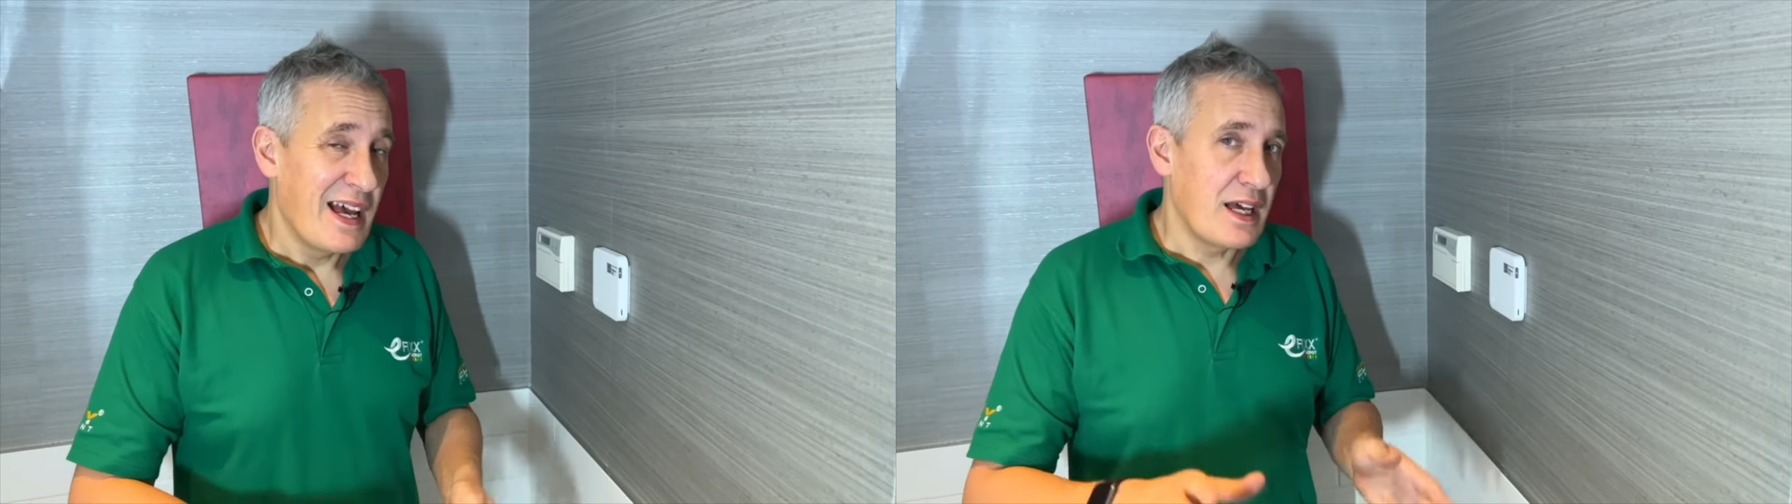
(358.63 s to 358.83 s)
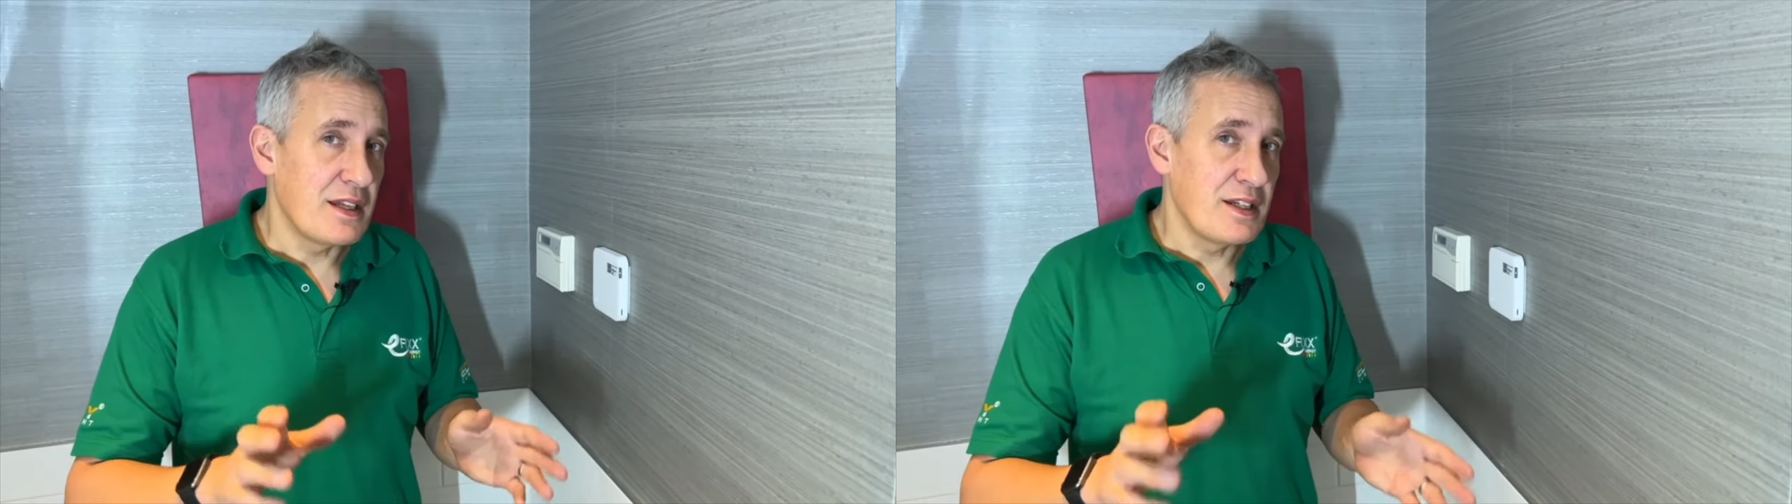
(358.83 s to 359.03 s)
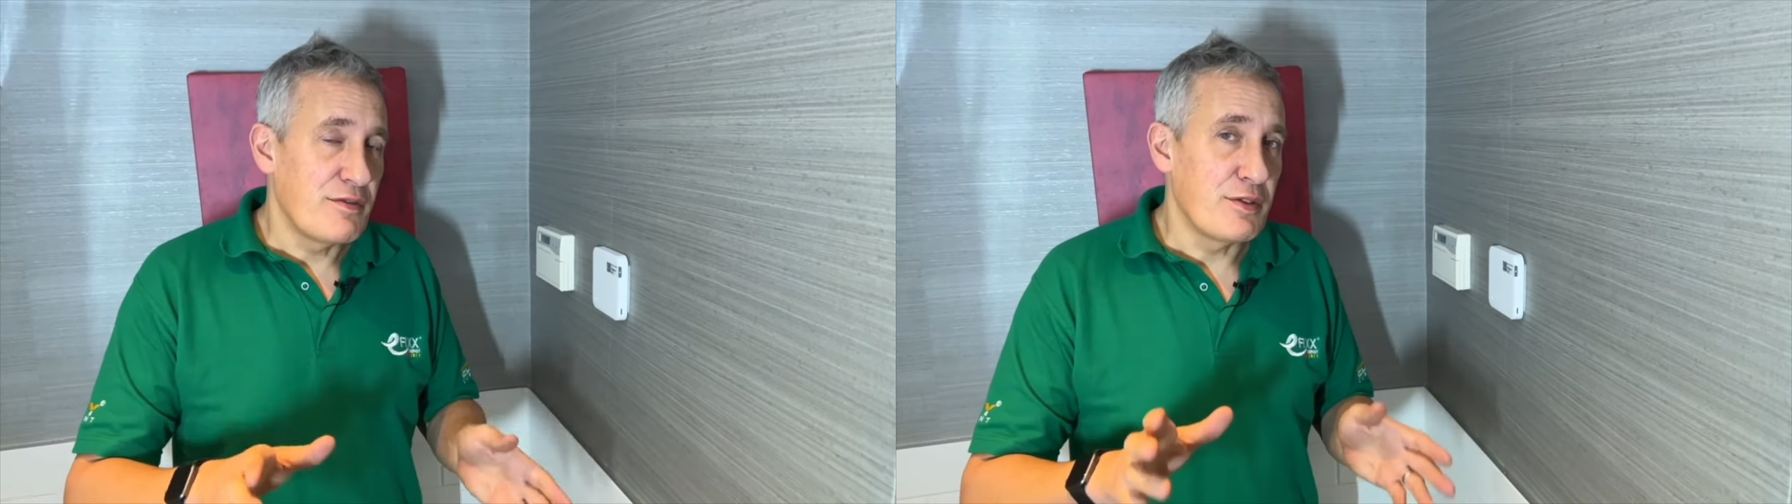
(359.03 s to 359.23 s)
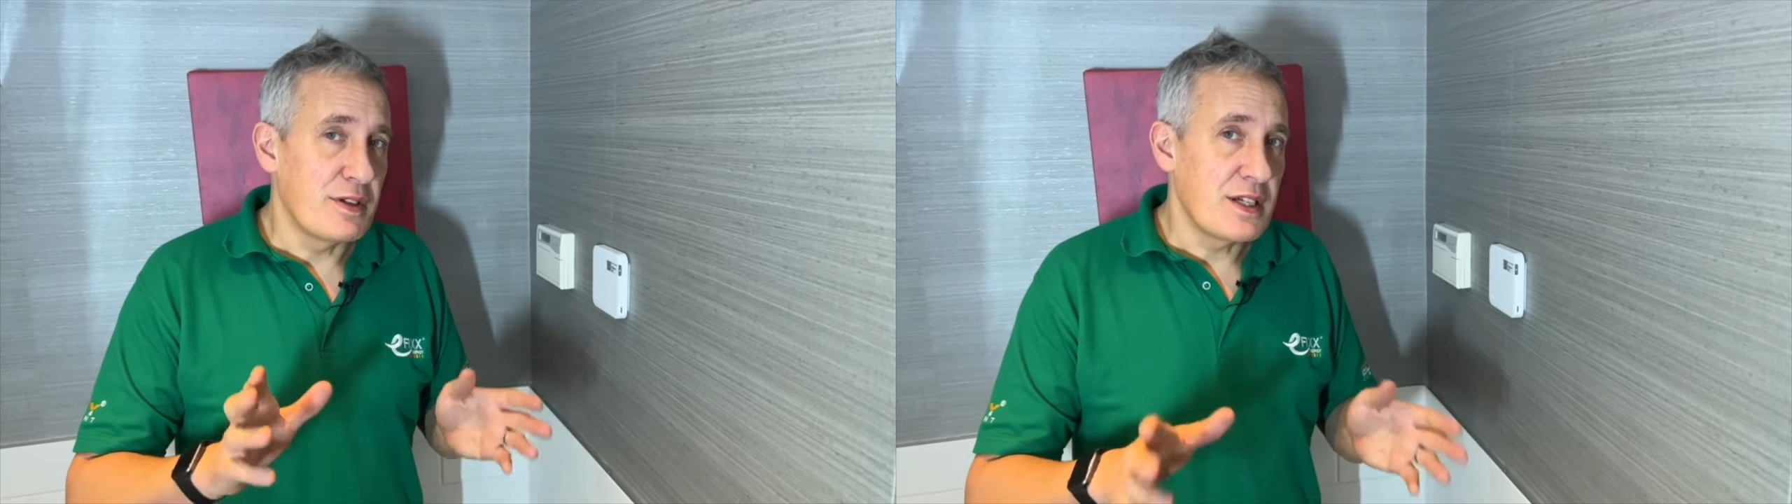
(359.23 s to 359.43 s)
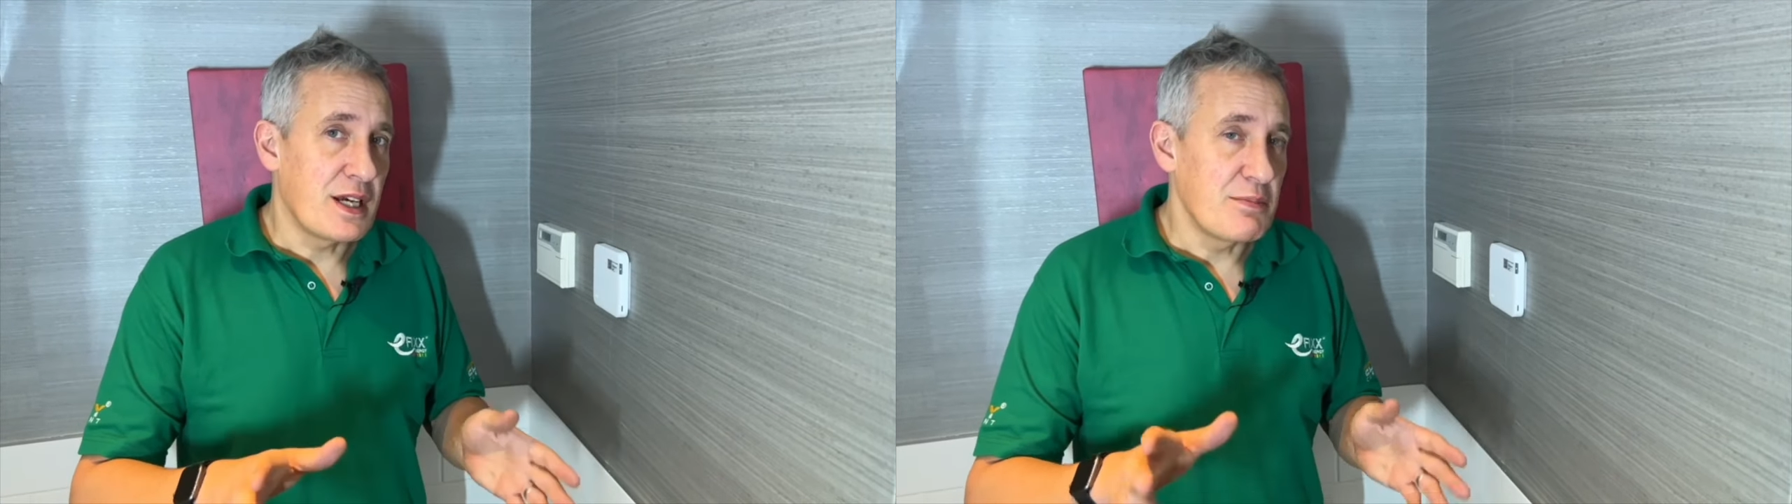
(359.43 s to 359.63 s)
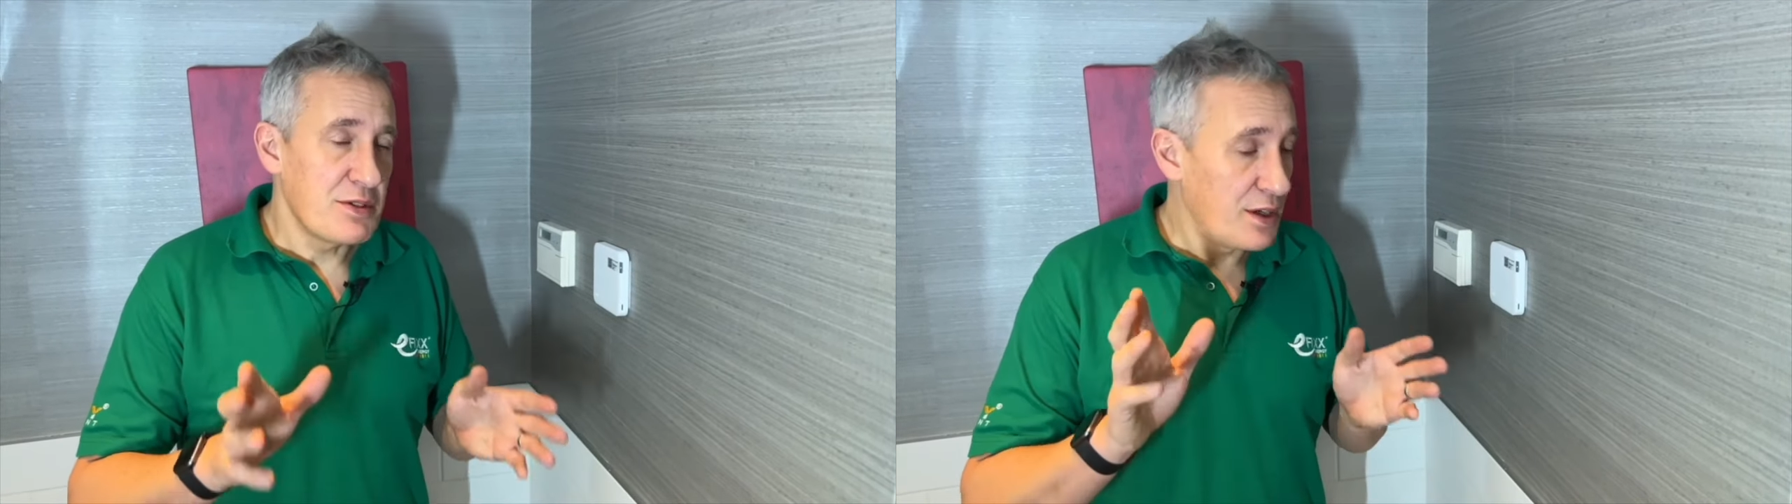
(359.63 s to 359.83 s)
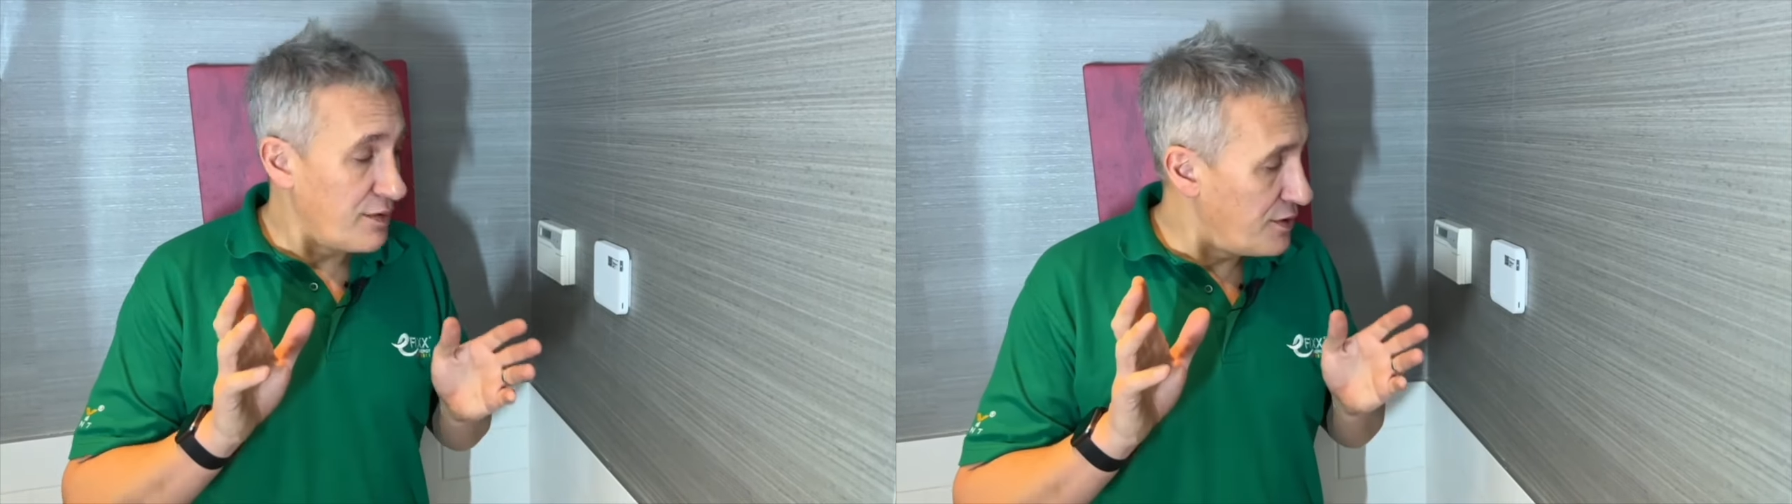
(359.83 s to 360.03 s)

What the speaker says: and different types of